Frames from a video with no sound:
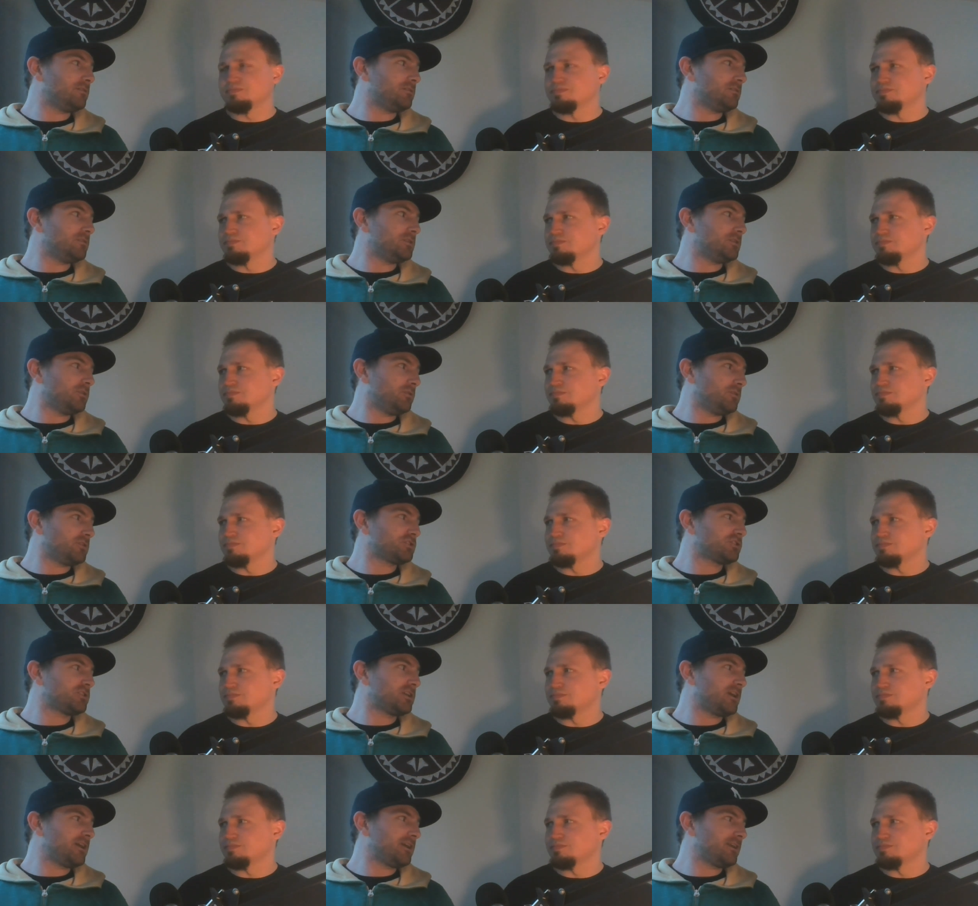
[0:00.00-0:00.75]
Speaker 1: you know what
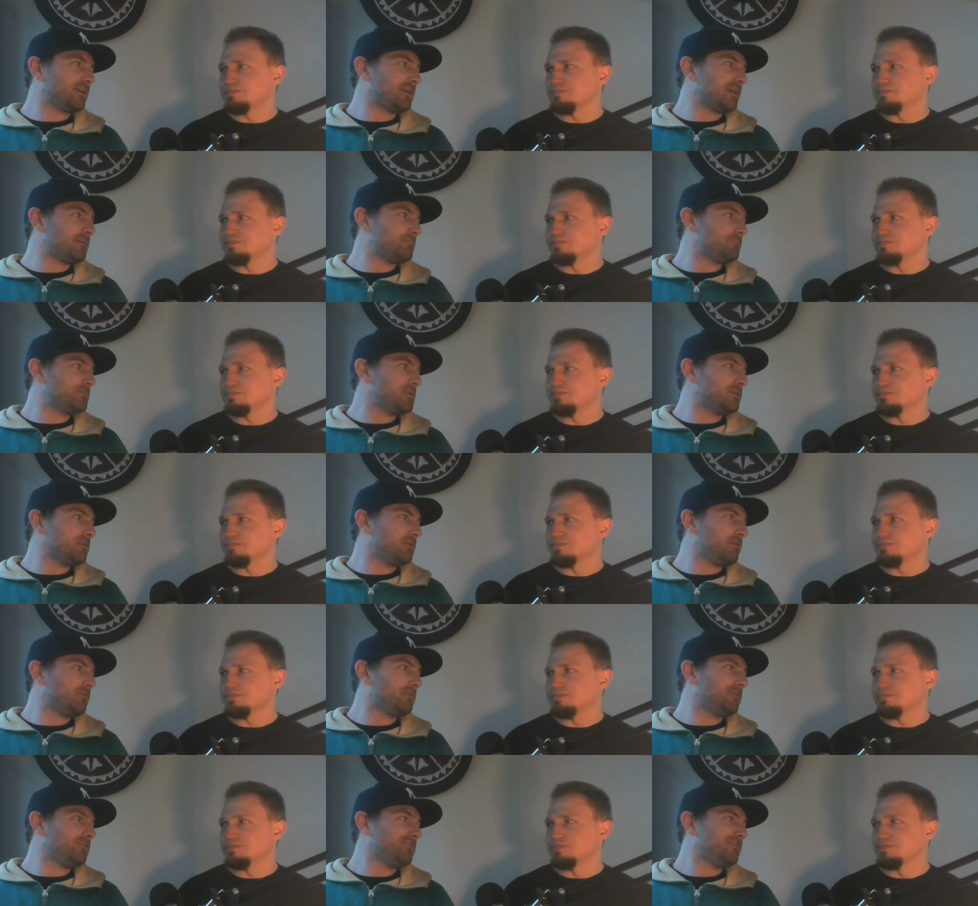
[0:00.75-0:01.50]
shot got me
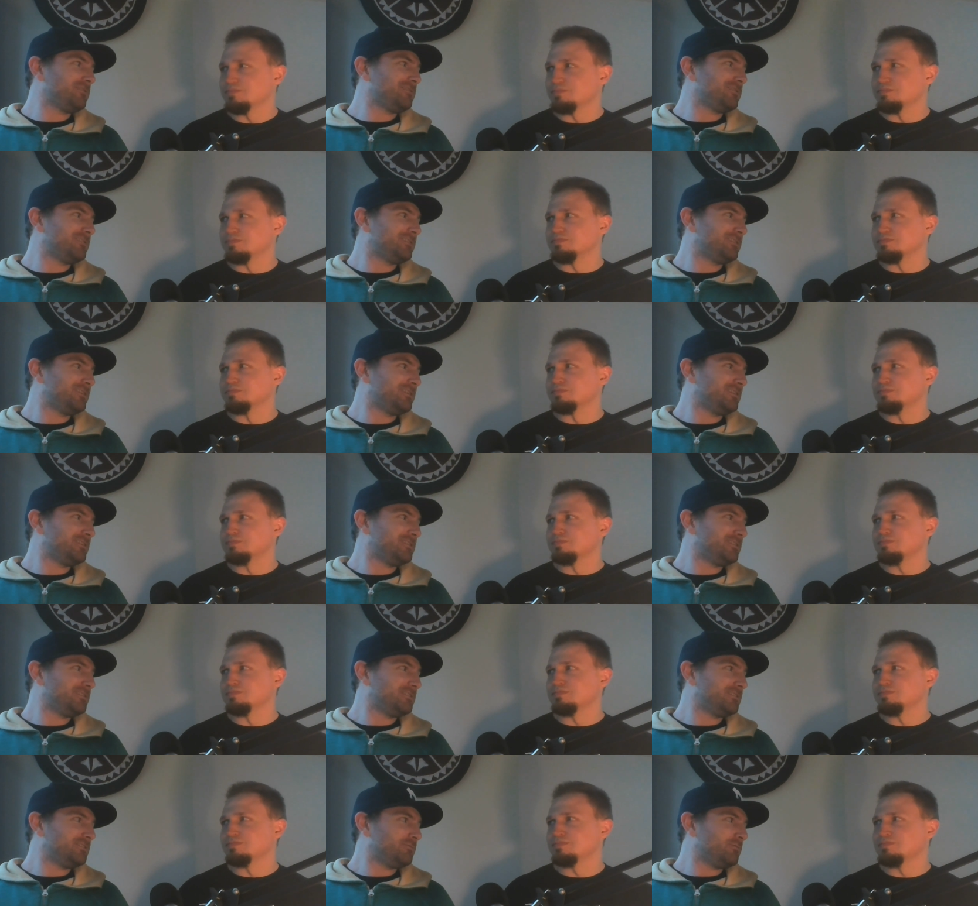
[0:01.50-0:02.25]
going? Hmm.
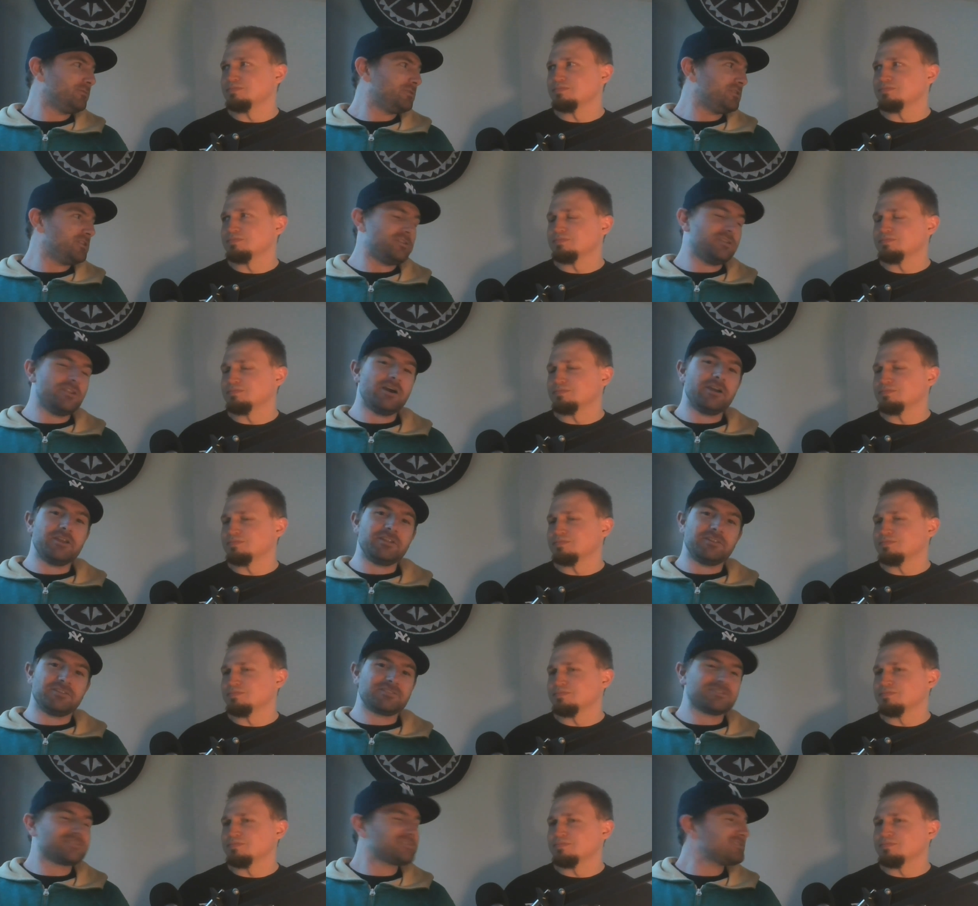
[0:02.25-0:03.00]
When the
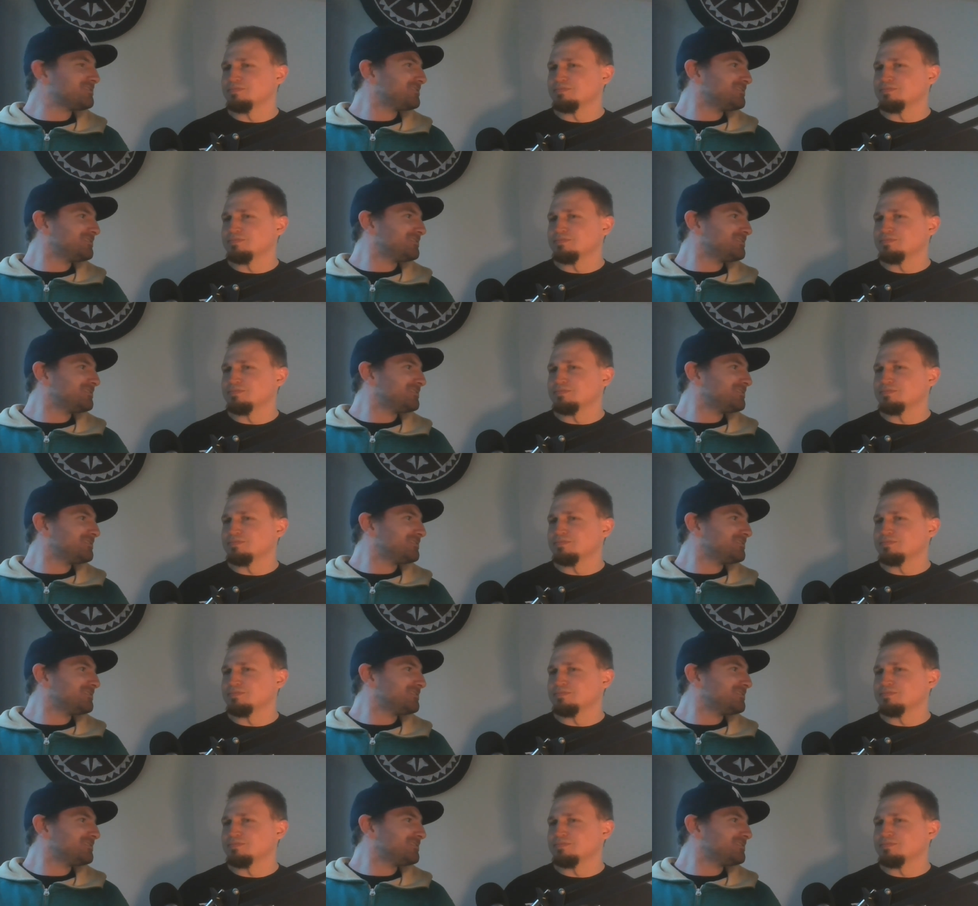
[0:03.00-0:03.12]
knights,